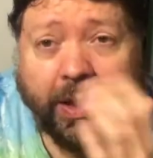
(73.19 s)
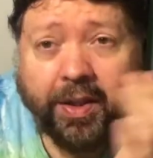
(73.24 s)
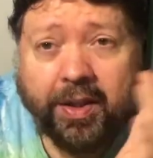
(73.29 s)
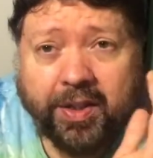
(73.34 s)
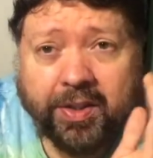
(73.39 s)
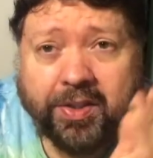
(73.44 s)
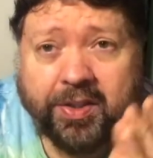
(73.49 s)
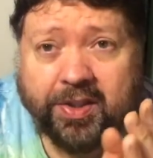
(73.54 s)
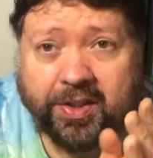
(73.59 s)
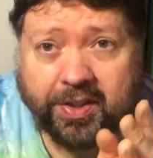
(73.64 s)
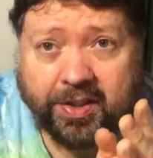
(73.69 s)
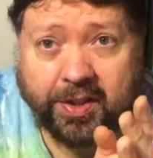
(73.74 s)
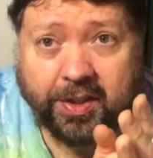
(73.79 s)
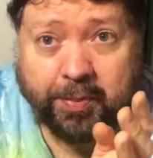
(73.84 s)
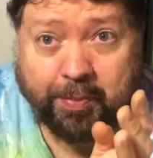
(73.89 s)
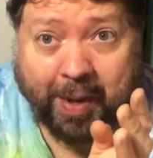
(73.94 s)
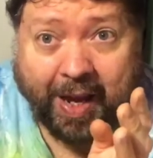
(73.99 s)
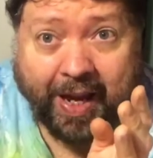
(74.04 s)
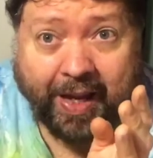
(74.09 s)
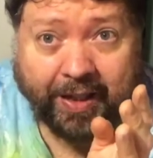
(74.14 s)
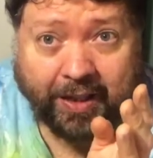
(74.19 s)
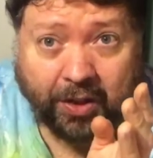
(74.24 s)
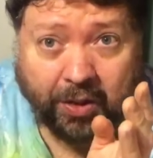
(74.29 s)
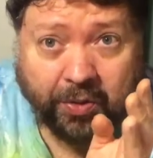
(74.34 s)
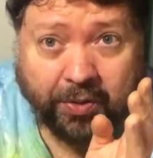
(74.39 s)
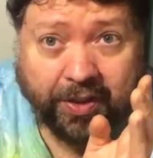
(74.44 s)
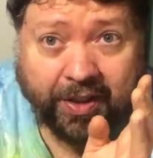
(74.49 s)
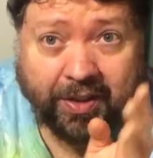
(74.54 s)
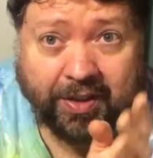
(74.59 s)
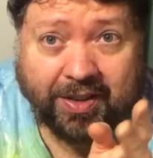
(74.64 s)
this is a
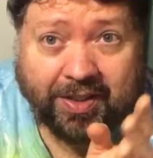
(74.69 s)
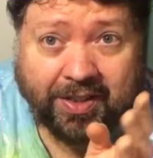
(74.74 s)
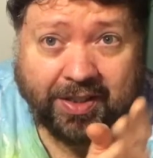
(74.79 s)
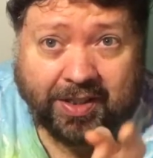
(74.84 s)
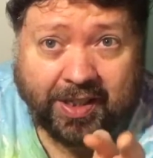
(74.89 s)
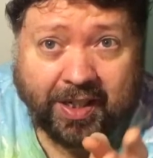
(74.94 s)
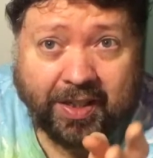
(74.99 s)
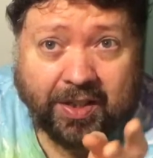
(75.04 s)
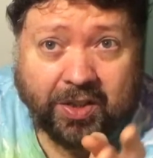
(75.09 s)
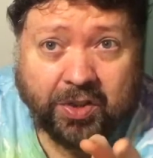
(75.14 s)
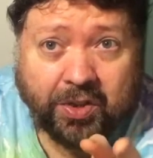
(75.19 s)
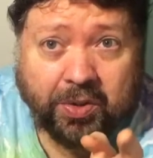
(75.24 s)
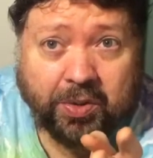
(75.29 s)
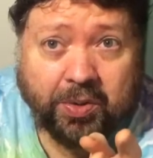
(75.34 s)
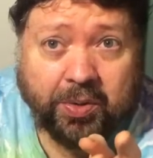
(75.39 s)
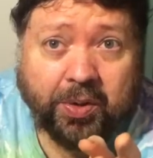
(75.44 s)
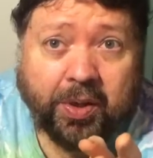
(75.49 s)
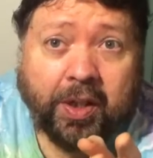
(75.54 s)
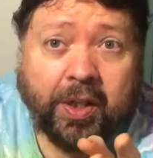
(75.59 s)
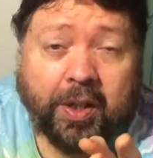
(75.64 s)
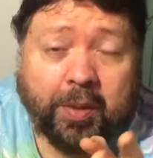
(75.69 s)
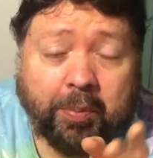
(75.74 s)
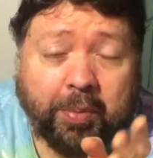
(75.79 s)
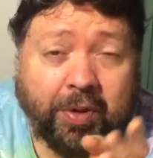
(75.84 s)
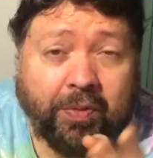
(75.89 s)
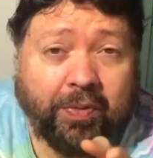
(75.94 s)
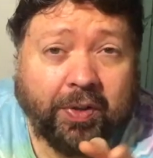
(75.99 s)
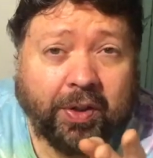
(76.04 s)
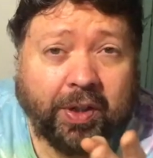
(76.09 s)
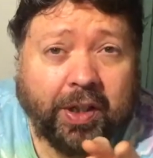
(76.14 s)
tobacco that is said to
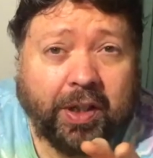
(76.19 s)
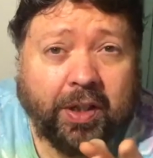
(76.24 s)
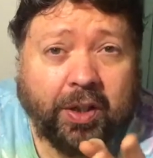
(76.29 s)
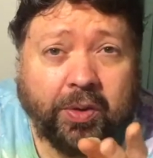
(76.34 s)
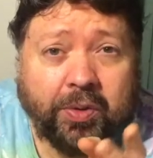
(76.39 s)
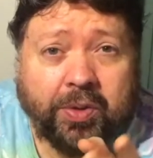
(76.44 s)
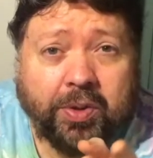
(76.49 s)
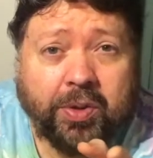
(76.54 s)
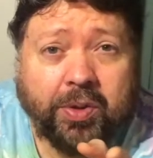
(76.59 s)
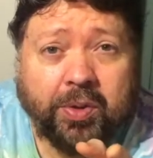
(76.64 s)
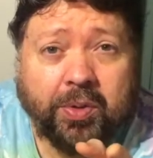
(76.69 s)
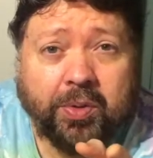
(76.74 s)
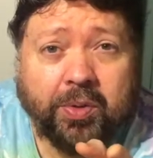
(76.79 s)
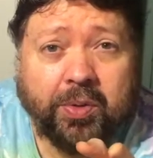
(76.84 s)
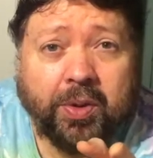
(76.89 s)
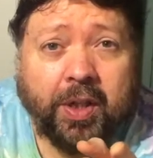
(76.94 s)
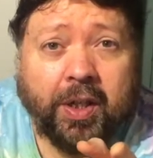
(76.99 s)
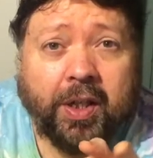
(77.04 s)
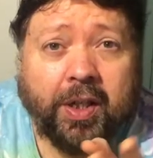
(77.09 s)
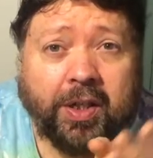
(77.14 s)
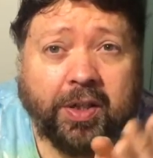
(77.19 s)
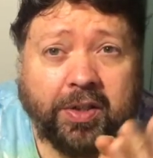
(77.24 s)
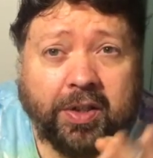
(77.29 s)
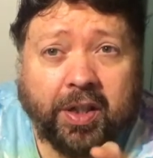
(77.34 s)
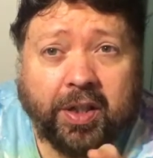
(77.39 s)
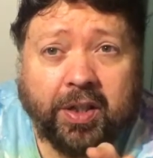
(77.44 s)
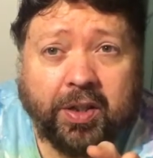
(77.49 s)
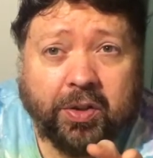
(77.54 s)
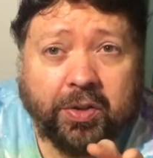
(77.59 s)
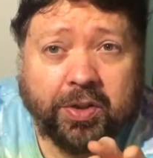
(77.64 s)
be very close to
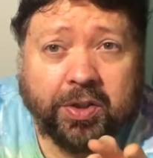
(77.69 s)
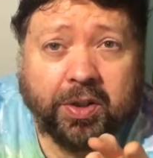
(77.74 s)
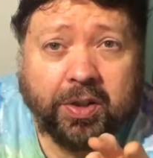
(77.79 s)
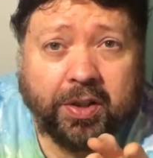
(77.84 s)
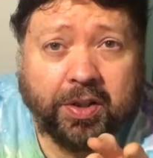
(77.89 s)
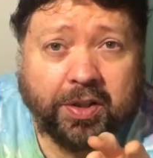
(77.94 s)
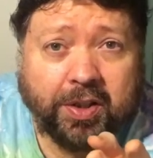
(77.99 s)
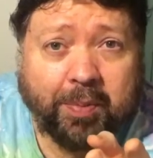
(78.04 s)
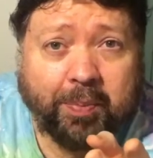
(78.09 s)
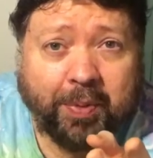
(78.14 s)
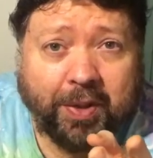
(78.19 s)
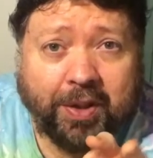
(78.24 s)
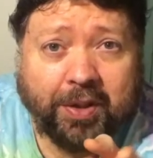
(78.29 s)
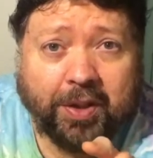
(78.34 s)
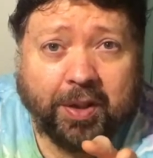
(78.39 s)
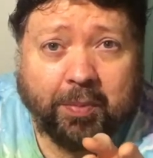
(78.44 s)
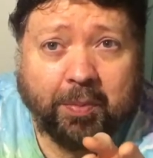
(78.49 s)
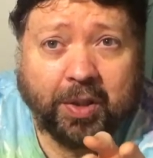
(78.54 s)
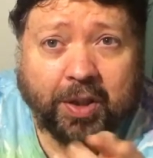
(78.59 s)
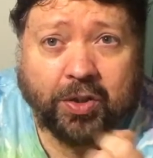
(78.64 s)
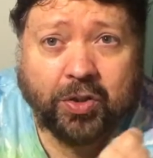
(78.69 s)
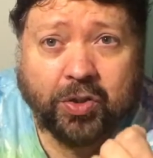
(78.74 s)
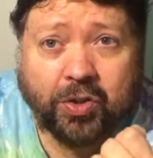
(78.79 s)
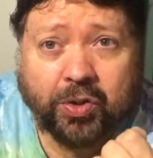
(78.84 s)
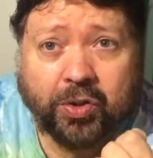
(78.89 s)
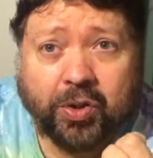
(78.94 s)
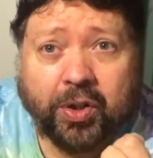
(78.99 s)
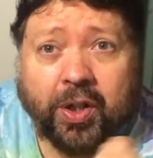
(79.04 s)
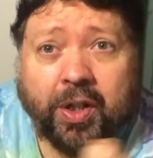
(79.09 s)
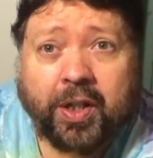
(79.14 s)
Dunhill's Elizabethan
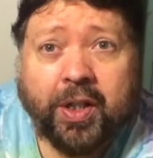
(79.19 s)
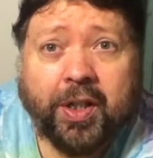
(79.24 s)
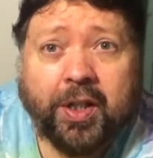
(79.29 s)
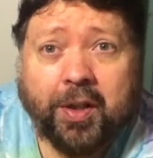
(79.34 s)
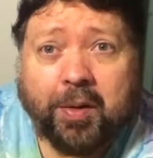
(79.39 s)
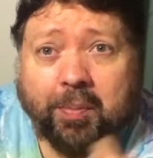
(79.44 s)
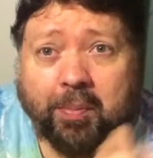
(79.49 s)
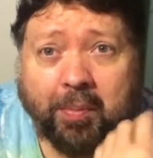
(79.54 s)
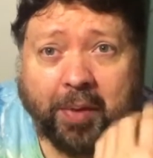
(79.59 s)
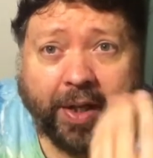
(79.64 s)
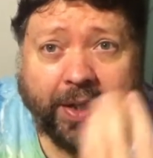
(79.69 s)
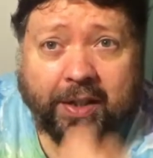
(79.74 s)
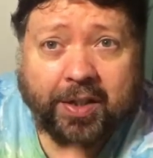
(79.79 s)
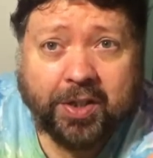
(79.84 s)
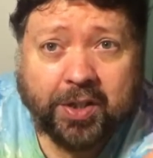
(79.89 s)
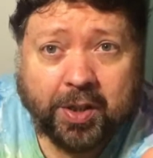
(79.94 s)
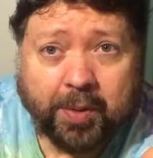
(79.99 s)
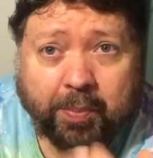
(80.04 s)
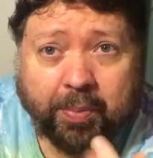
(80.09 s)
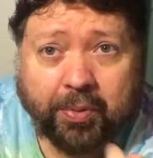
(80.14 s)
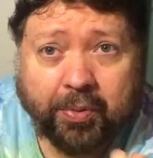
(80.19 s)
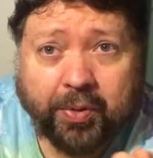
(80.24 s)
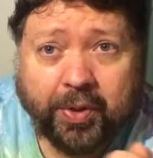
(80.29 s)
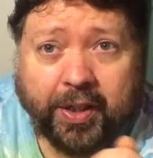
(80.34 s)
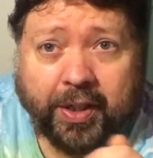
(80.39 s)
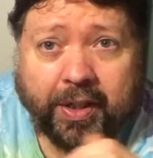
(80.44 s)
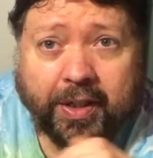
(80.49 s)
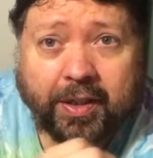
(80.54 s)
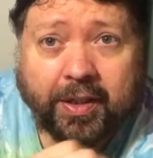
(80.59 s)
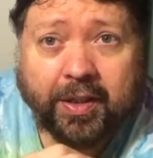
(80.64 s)
mixture, minus the
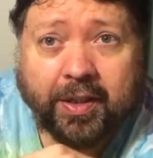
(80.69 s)
Perique.